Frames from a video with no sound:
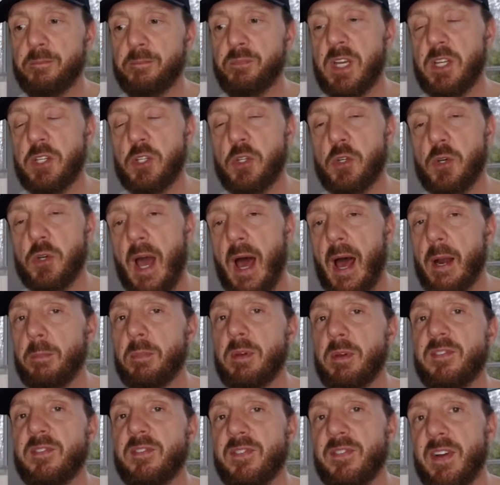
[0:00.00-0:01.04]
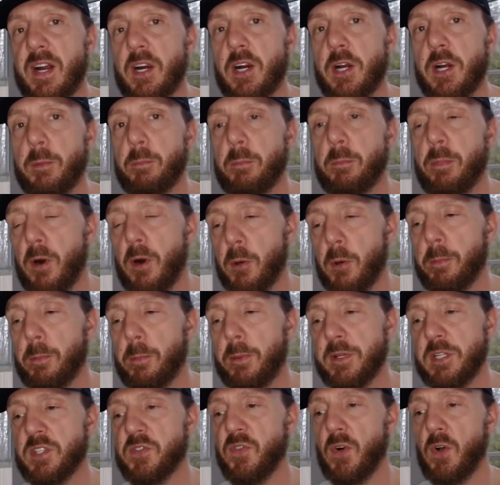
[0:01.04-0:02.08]
And you got to be very
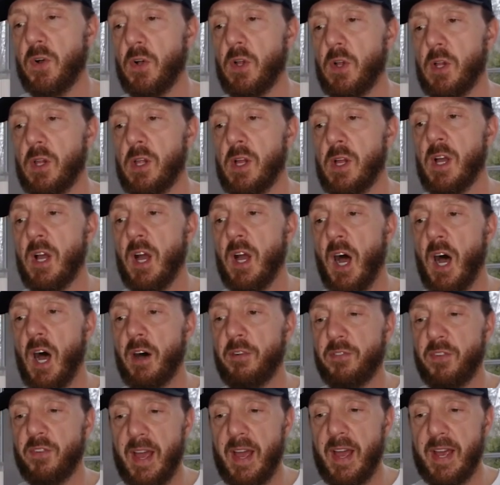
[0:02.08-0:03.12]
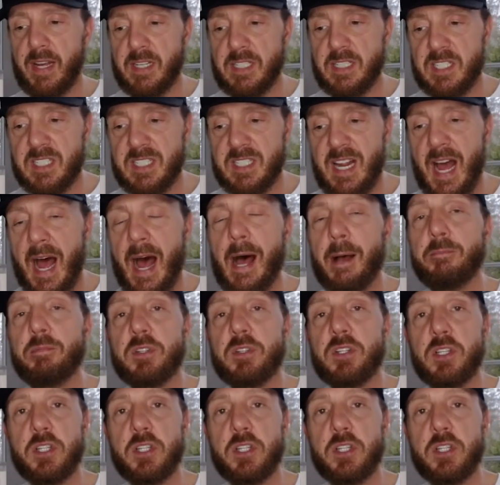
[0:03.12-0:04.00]
purposeful of like stop,